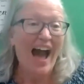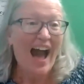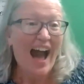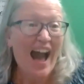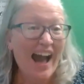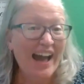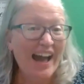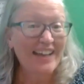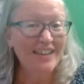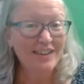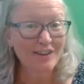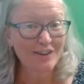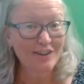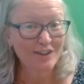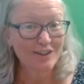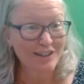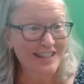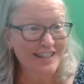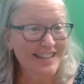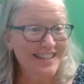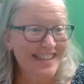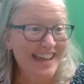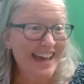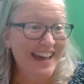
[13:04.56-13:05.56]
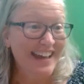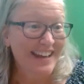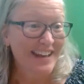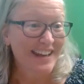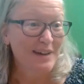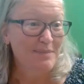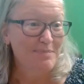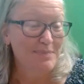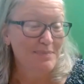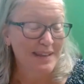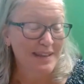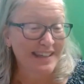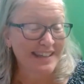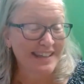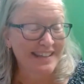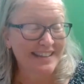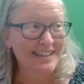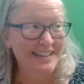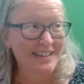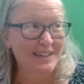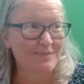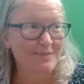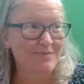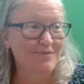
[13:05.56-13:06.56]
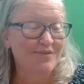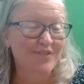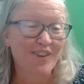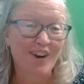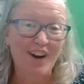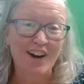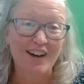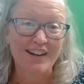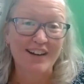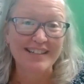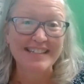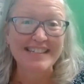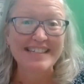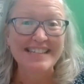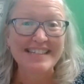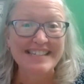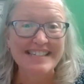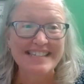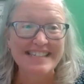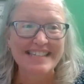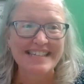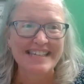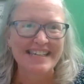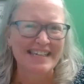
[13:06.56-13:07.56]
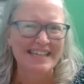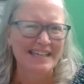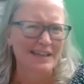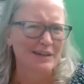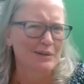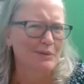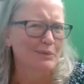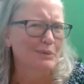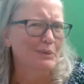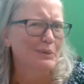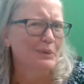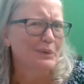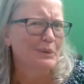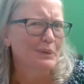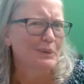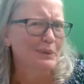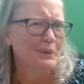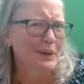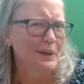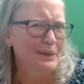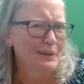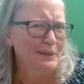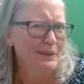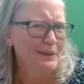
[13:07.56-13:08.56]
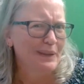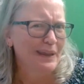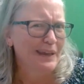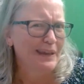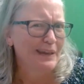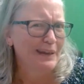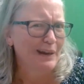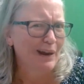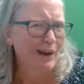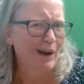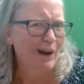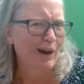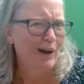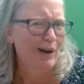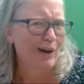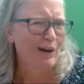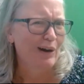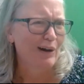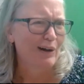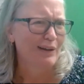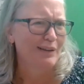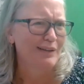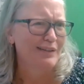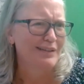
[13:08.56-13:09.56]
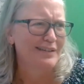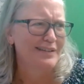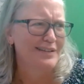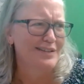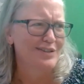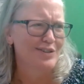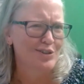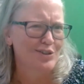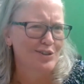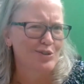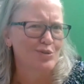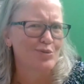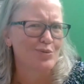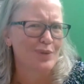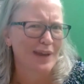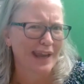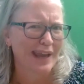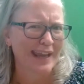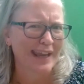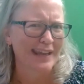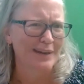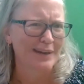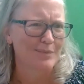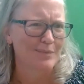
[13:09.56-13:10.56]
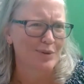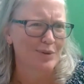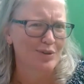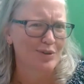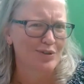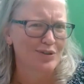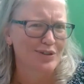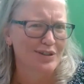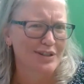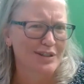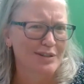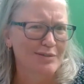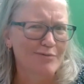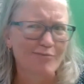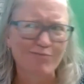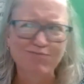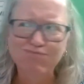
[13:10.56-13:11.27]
I looked that up, Elim Fong, to see what do they call zoo animals?